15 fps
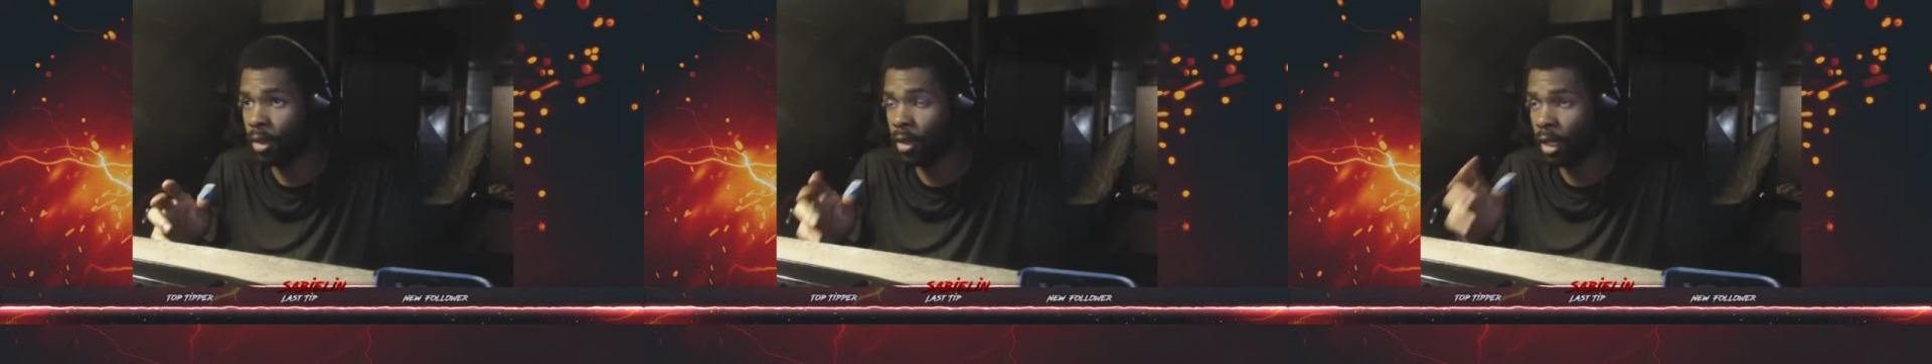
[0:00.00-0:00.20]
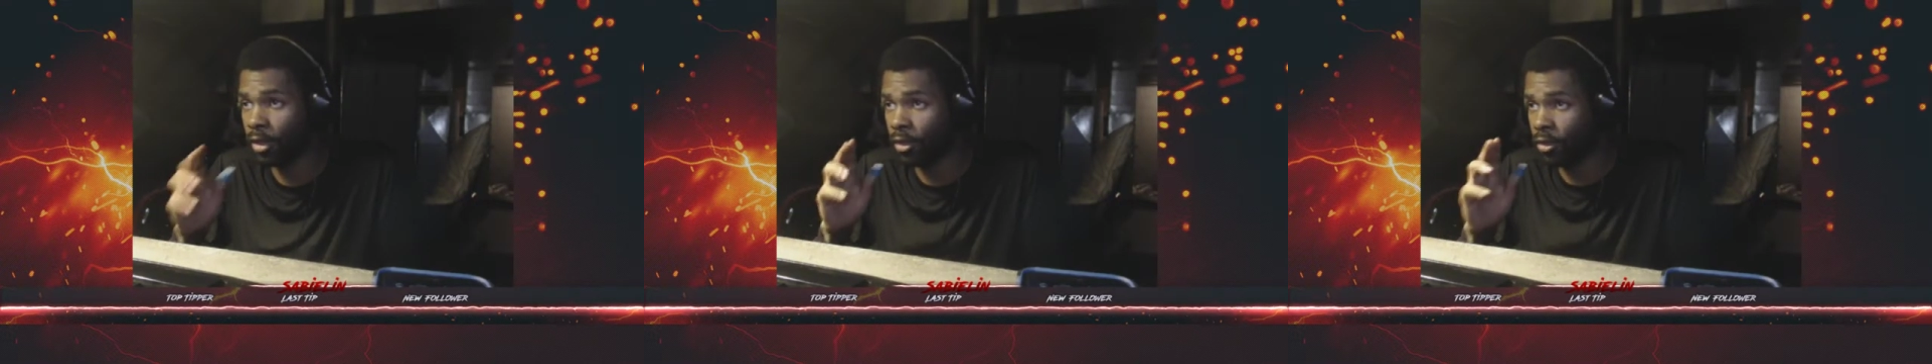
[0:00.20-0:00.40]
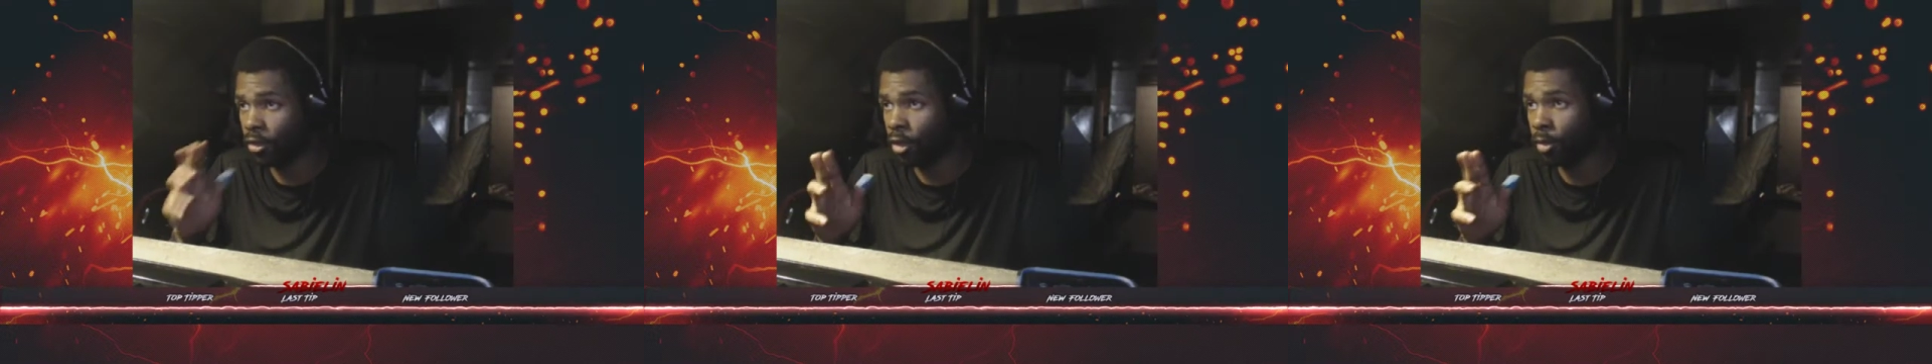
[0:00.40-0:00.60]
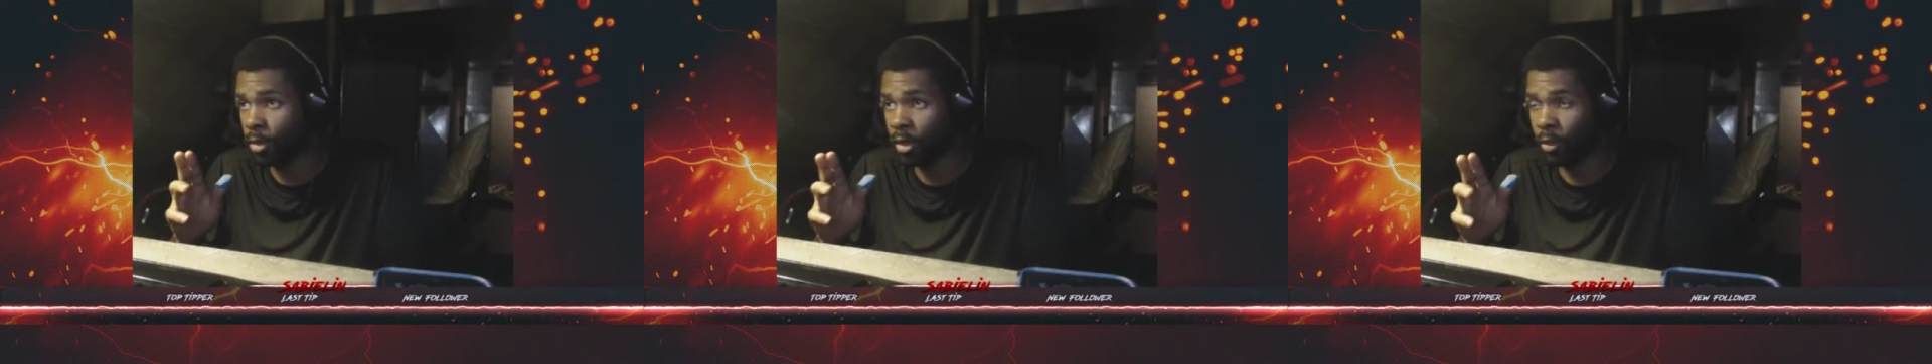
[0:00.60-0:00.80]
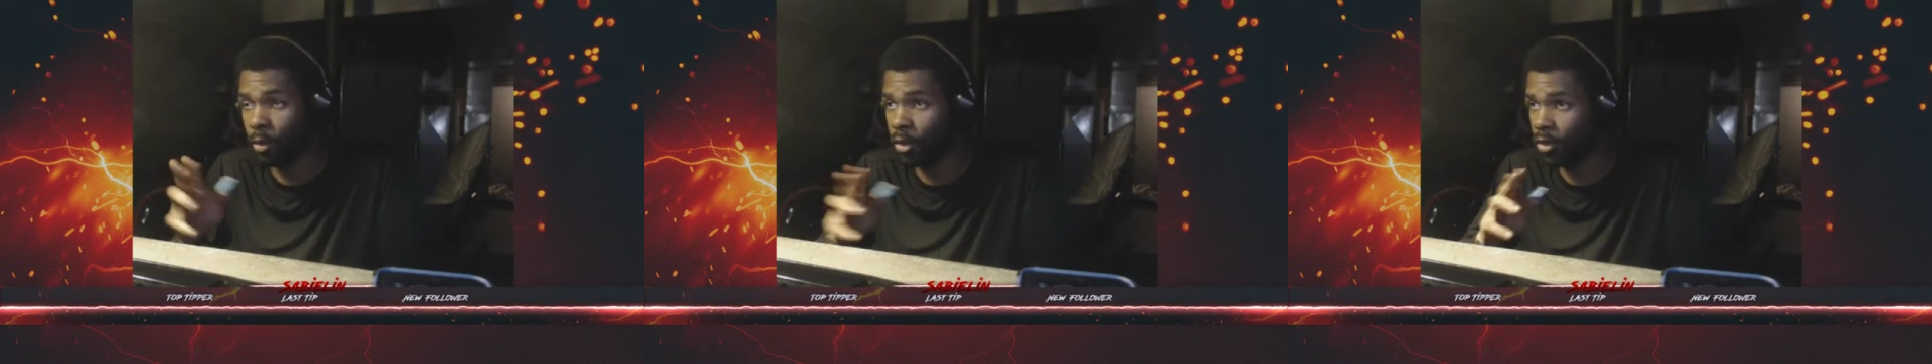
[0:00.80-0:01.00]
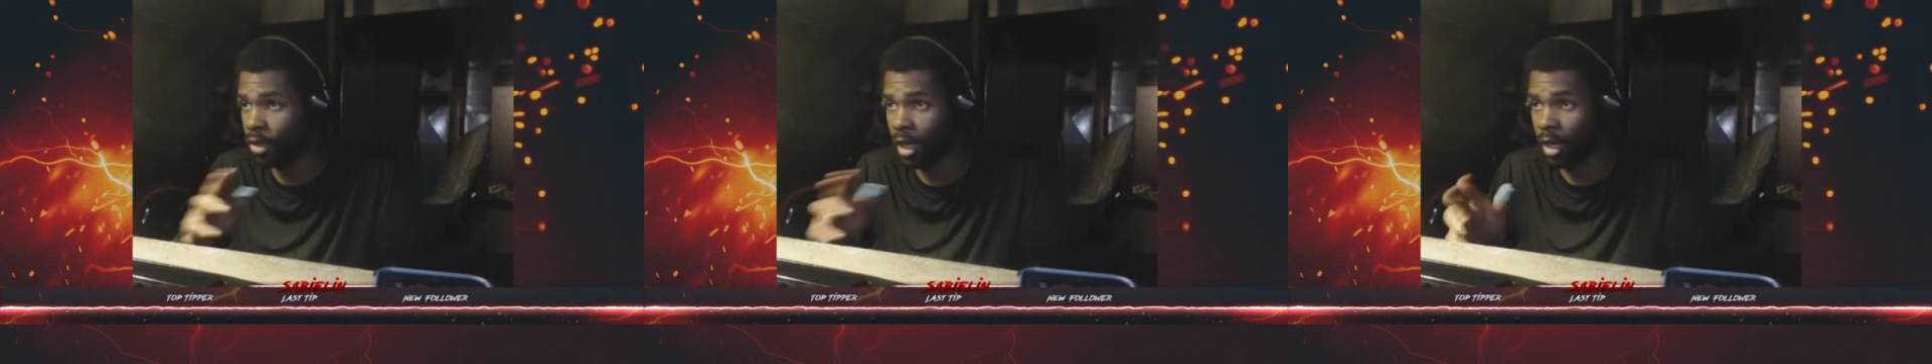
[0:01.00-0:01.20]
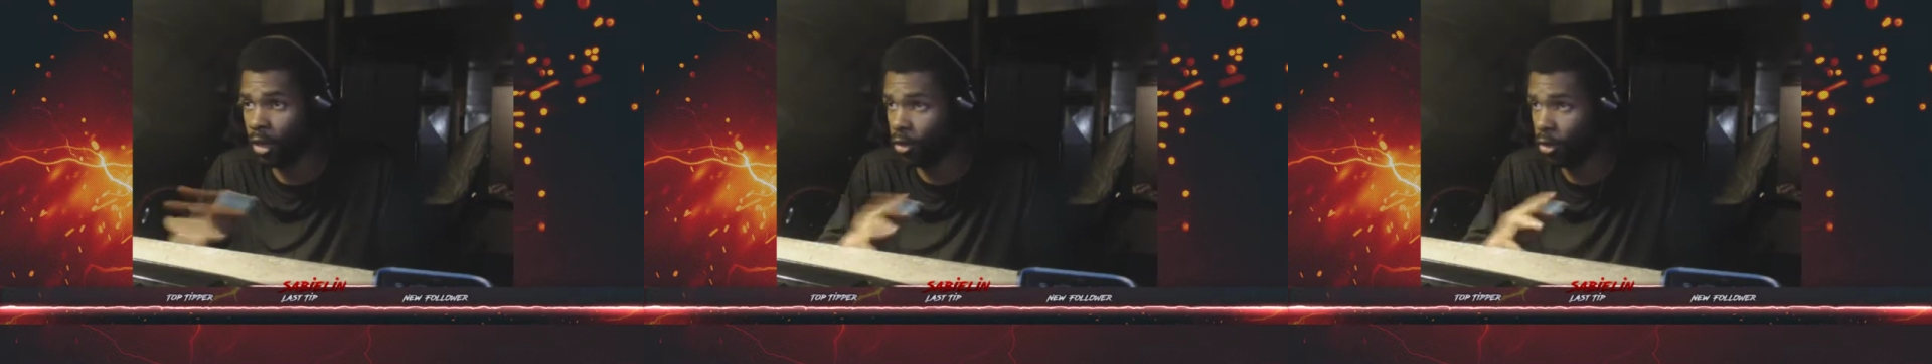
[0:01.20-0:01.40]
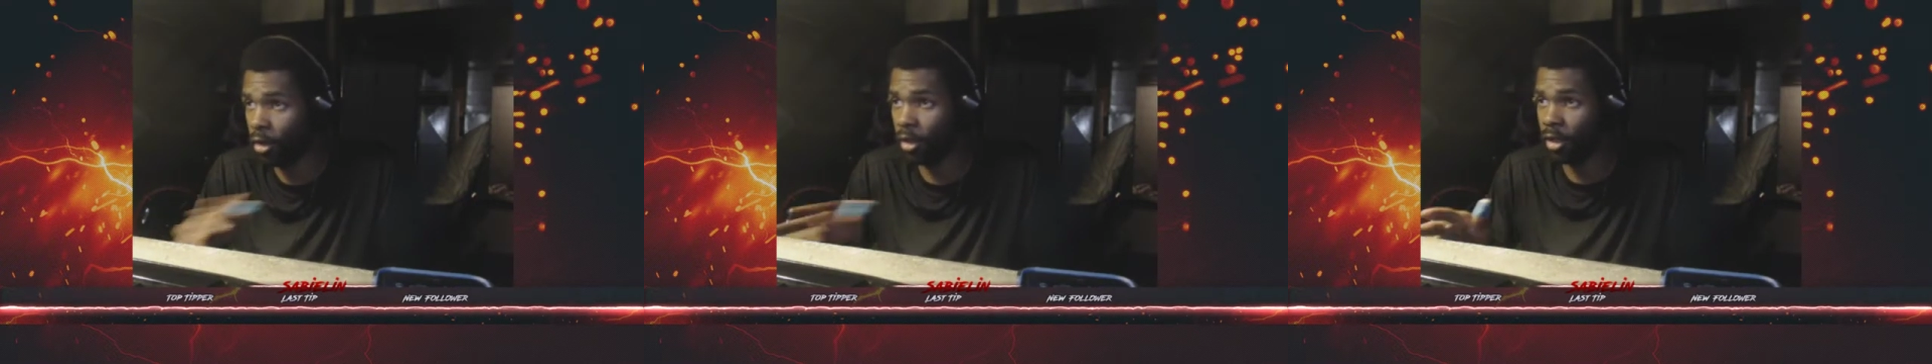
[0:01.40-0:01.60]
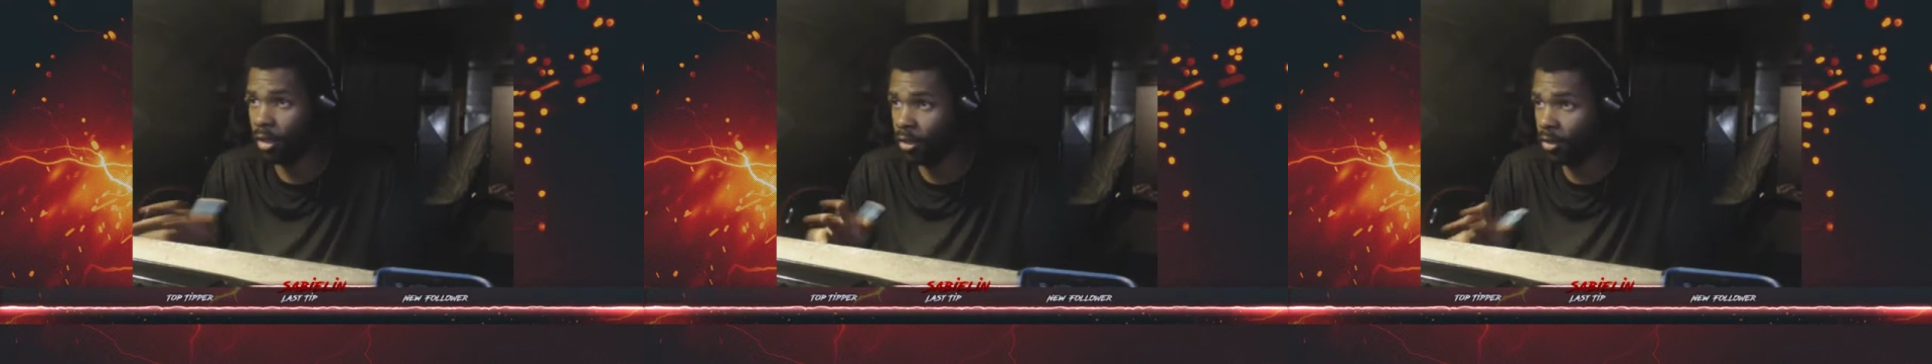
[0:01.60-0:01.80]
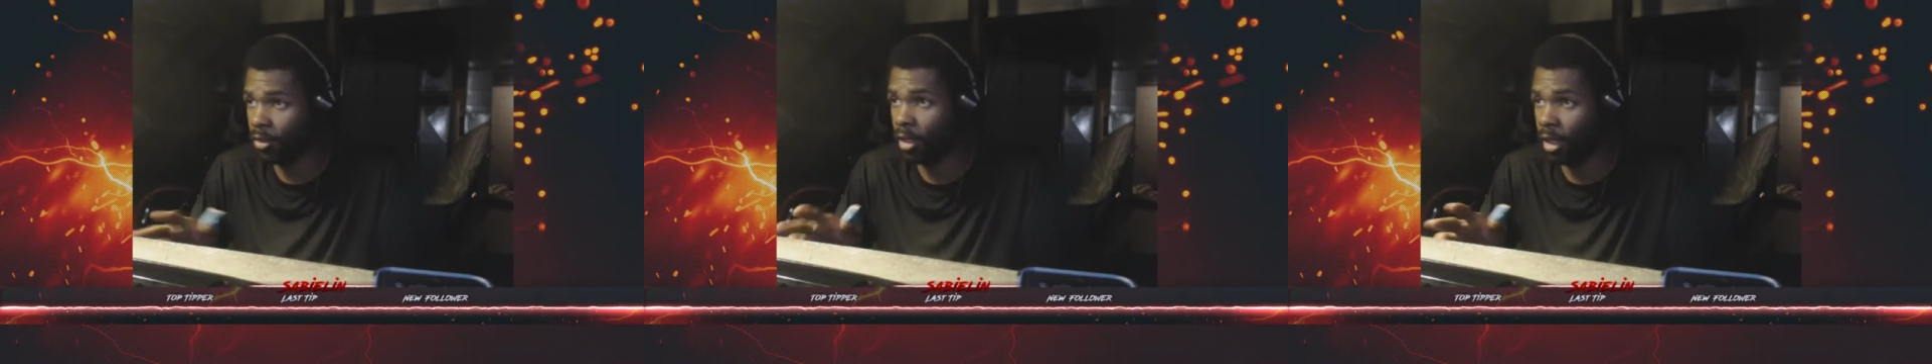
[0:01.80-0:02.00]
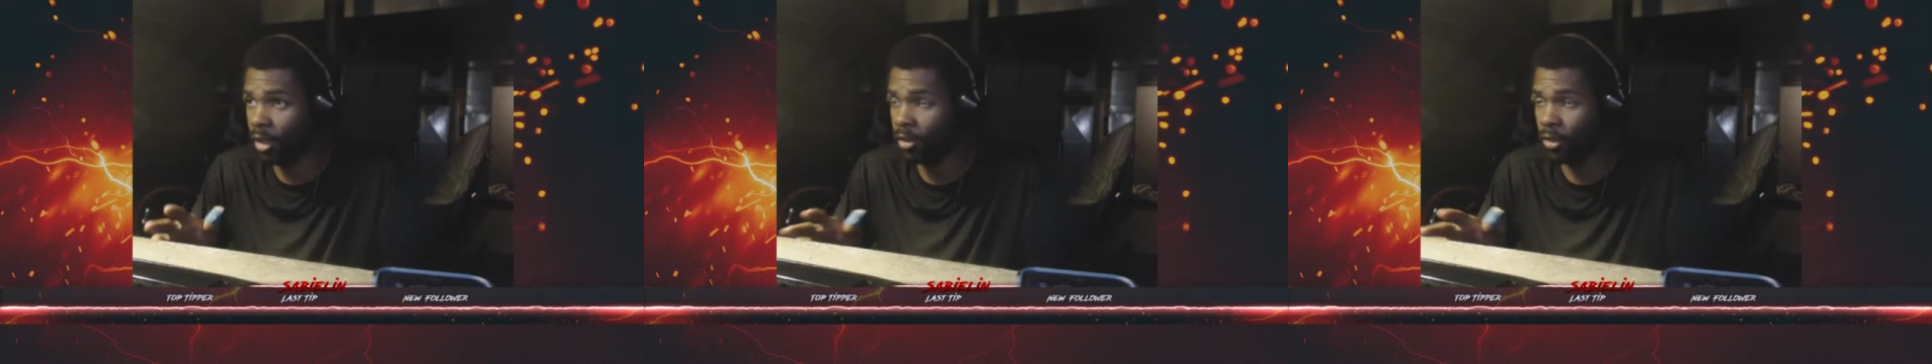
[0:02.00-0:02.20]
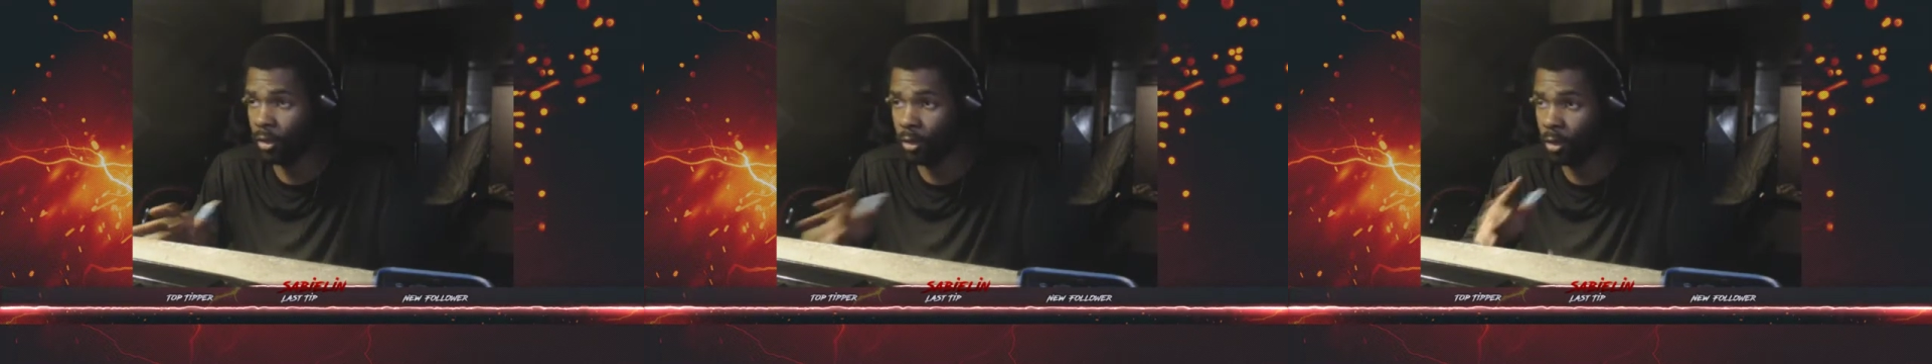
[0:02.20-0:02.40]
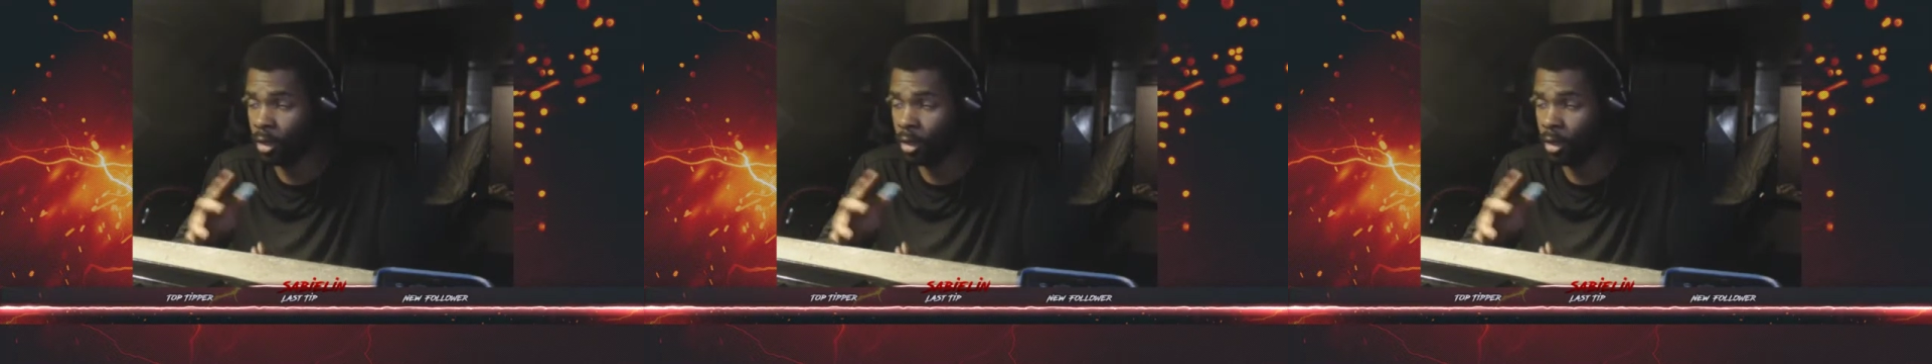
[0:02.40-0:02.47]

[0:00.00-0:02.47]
that the serpent was not a talking snake. So